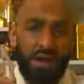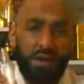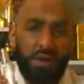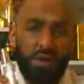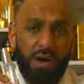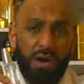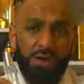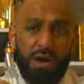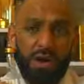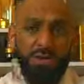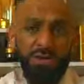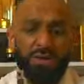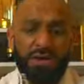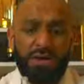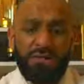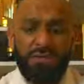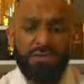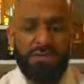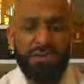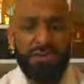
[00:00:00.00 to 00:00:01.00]
What about the
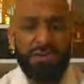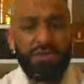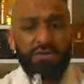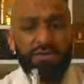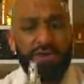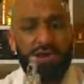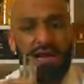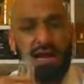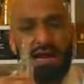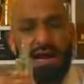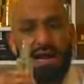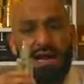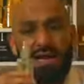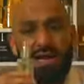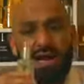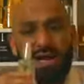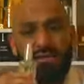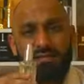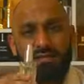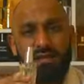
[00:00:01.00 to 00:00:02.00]
rest of the notes? I
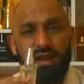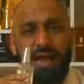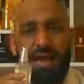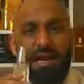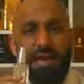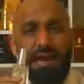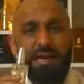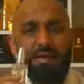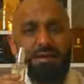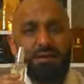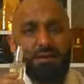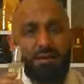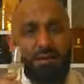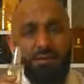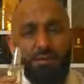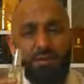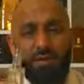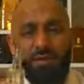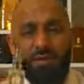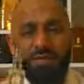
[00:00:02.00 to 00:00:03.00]
get slight hints
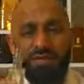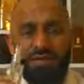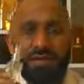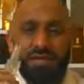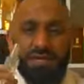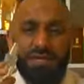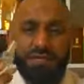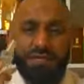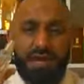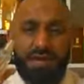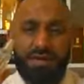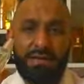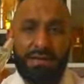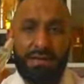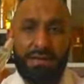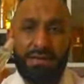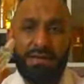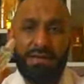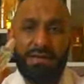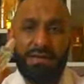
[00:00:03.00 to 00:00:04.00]
of rose that just add a
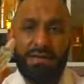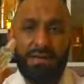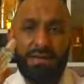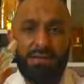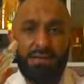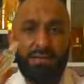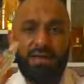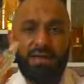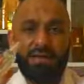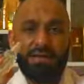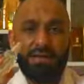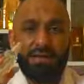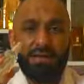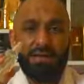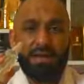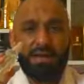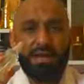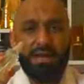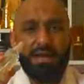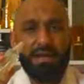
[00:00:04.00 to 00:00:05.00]
little bit of sweetness
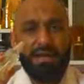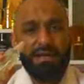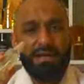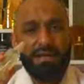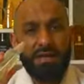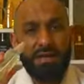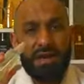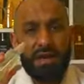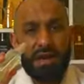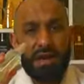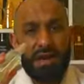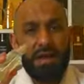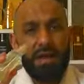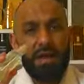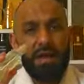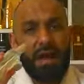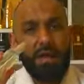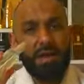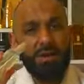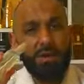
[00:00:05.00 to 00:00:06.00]
to that.
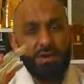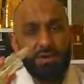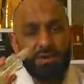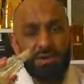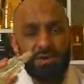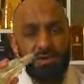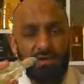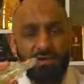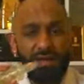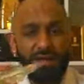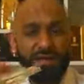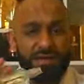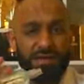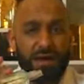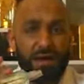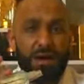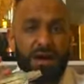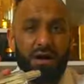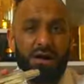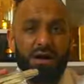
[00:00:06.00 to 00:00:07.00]
As soon as you reach
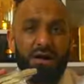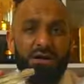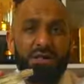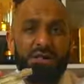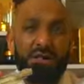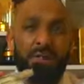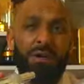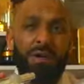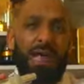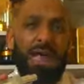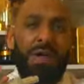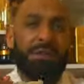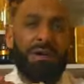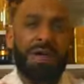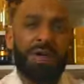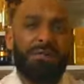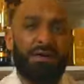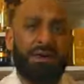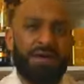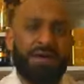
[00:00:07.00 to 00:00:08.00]
the heart, the black
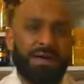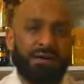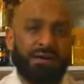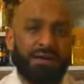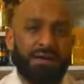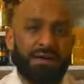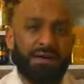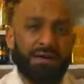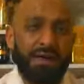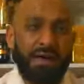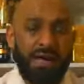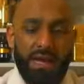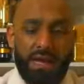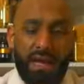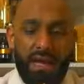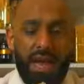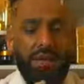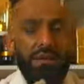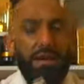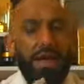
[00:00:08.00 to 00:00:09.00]
pepper kicks in,
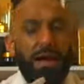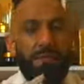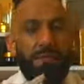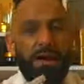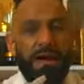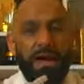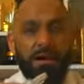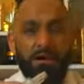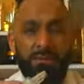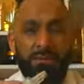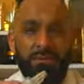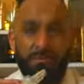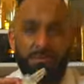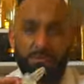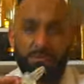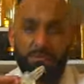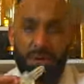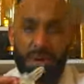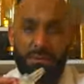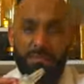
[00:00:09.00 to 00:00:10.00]
and that black
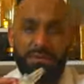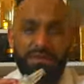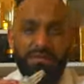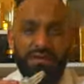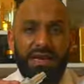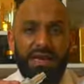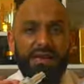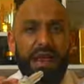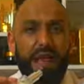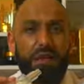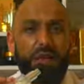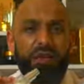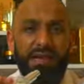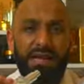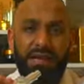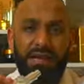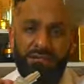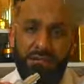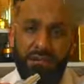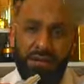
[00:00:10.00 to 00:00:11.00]
pepper scent, I'm
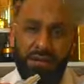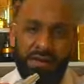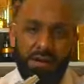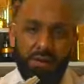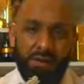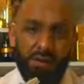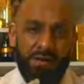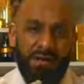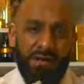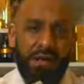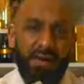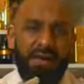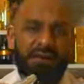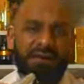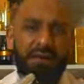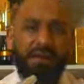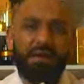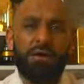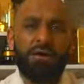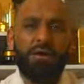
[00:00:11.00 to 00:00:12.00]
really familiar with it.
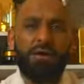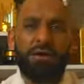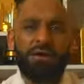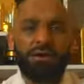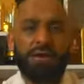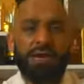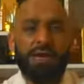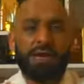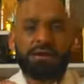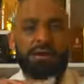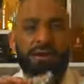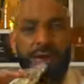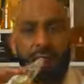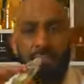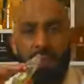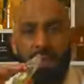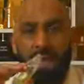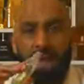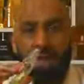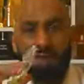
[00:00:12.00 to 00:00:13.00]
It's in a lot of scents.
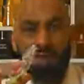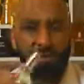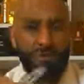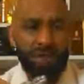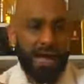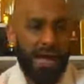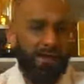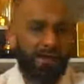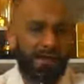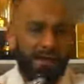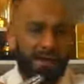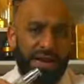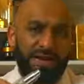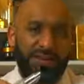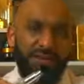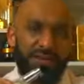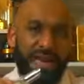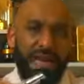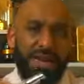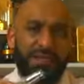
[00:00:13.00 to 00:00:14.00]
I do have it
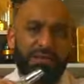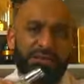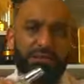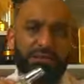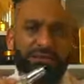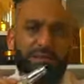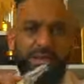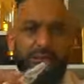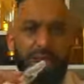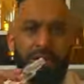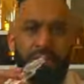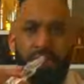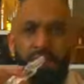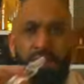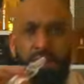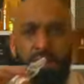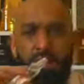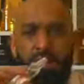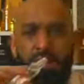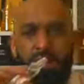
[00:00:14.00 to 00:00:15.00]
as an actual fragrant
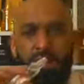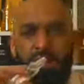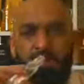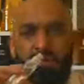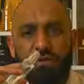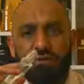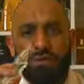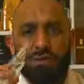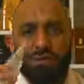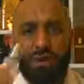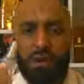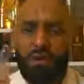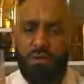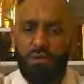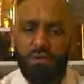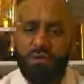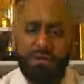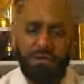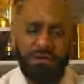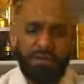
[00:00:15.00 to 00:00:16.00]
note. So not
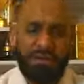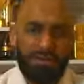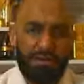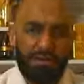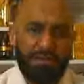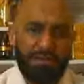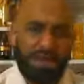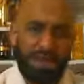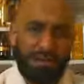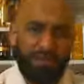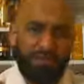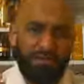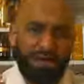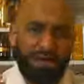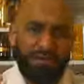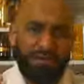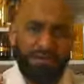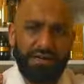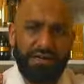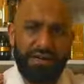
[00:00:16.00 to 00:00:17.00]
only do I sometimes
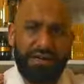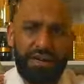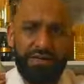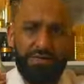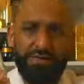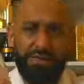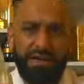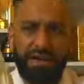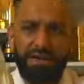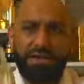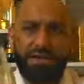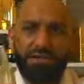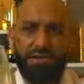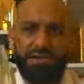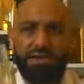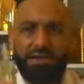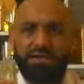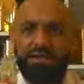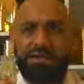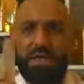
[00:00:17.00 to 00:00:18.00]
try to collect
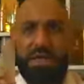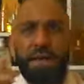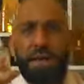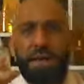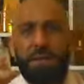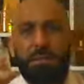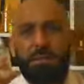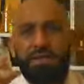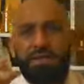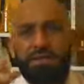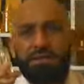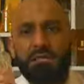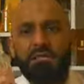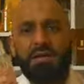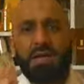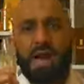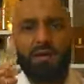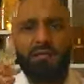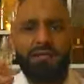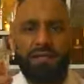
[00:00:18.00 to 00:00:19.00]
fragrances, but
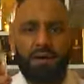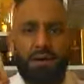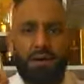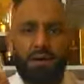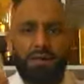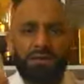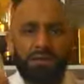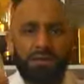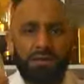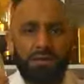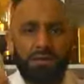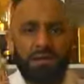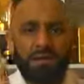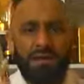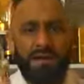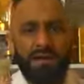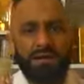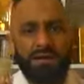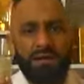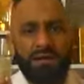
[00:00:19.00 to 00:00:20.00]
sometimes I also collect